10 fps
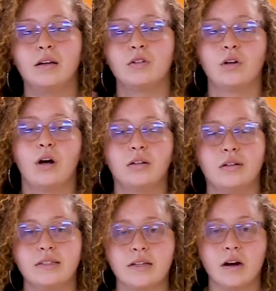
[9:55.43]

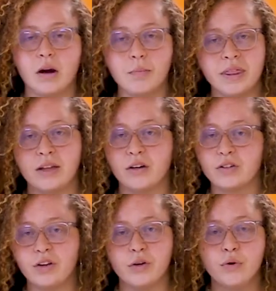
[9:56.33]
chocolate syrup in there
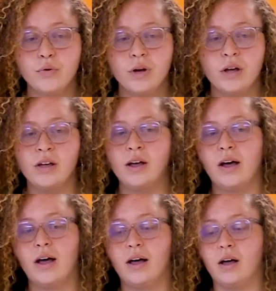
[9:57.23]
too,
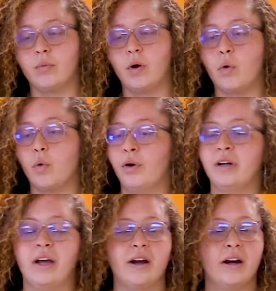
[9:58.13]
or
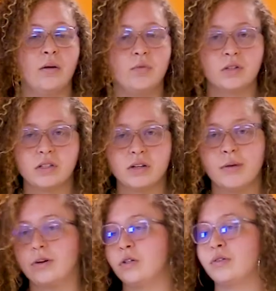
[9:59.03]
caramel
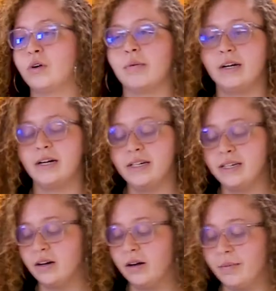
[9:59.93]
syrup or strawberry
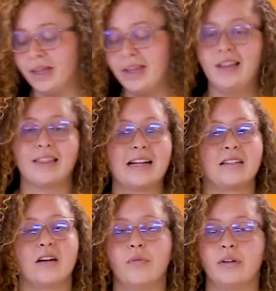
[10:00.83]
syrup. That's
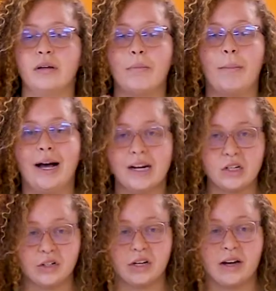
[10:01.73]
not really my
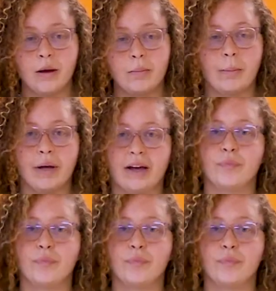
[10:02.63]
jam, but